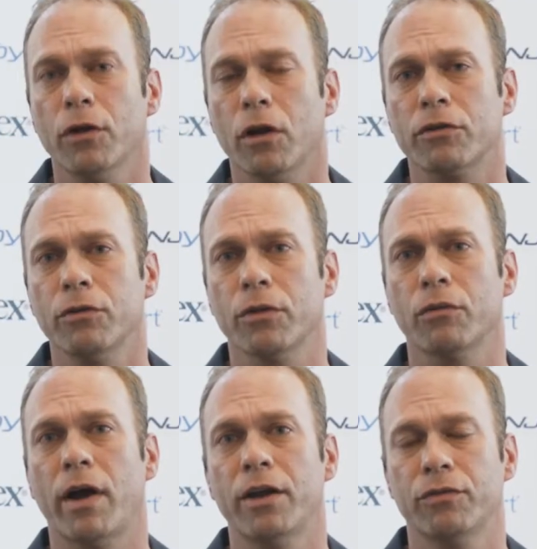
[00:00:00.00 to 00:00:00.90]
you'd like to look at the
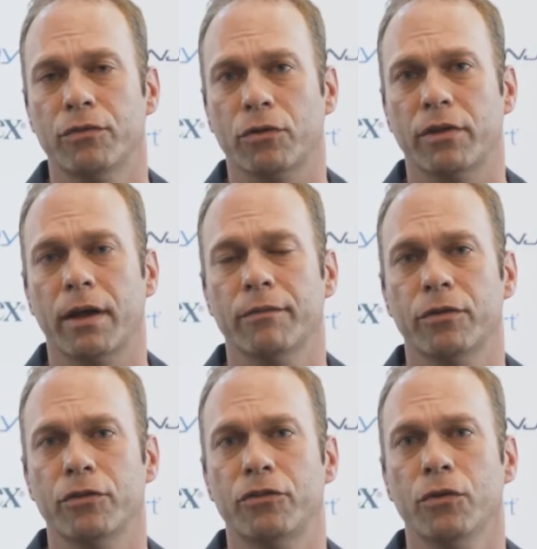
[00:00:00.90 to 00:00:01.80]
range of Dr.
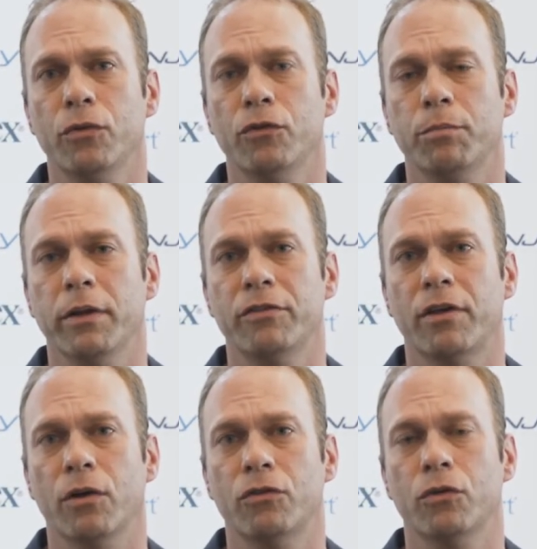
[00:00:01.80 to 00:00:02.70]
Comfort shoes, please
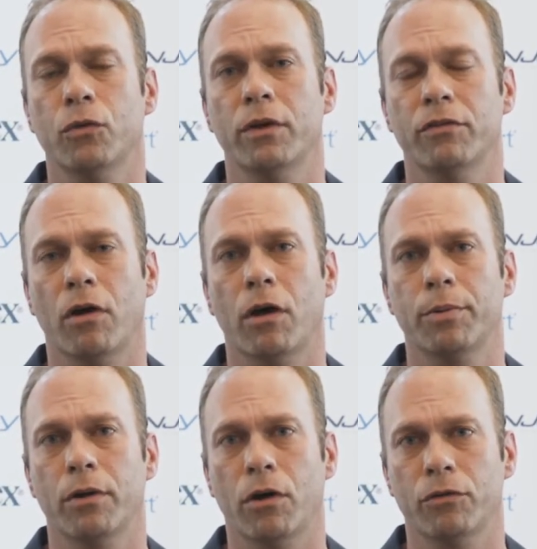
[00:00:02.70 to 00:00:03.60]
go to
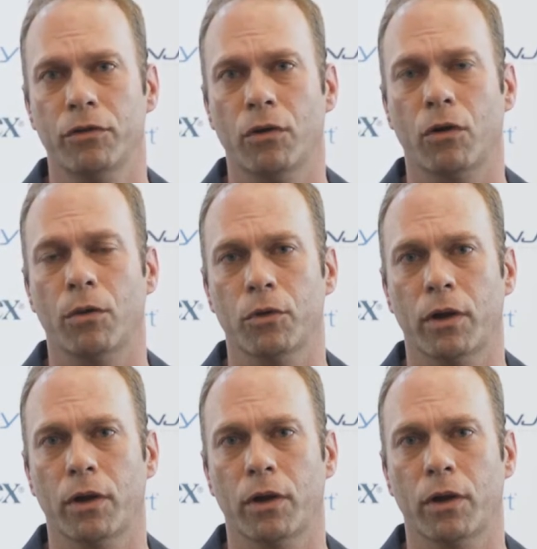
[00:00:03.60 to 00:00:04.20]
entirepodiatry.com.au.